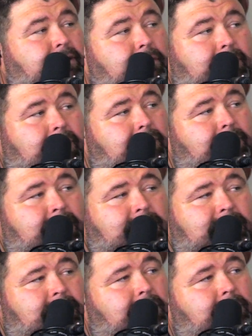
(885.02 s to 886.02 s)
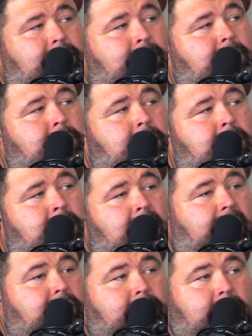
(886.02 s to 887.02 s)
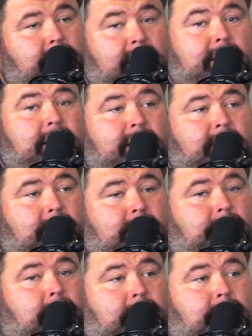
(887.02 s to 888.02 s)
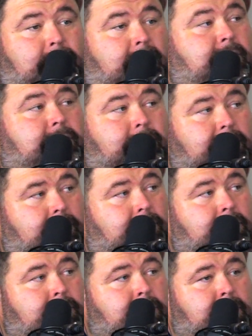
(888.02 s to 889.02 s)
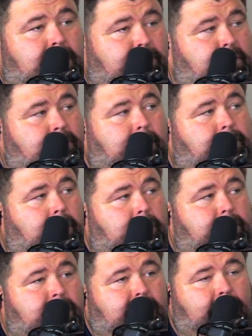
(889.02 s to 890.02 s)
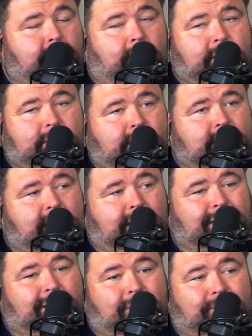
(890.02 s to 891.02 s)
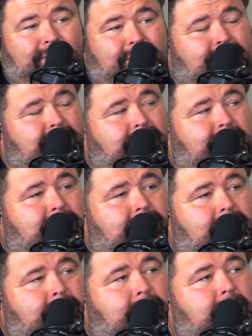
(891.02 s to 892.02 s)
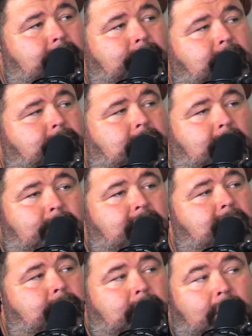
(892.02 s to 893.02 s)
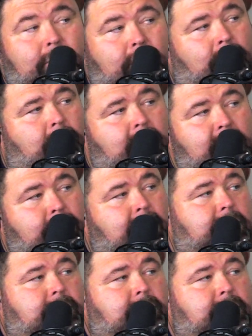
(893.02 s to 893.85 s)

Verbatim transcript: I know I'm not going to mess it up. I do it mainly on the, on a pellet grill and put my probe in it and watch it and take it off. And there's nothing to it, man. People are like, man, blown away